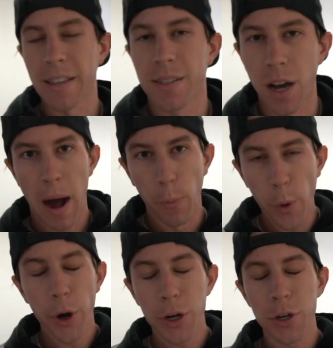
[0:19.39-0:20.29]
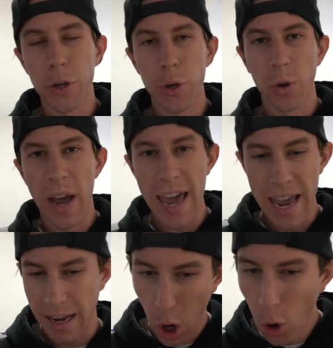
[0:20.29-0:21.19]
this up. I wanted to do
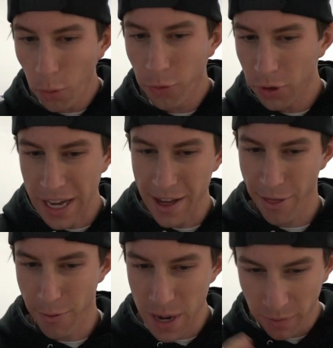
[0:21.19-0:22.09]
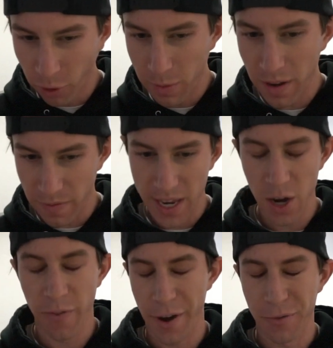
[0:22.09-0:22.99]
a hopefully three to four minute
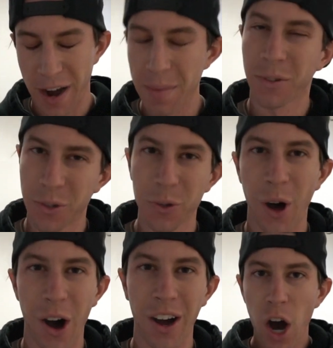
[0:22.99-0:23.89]
video if I don't ramble too long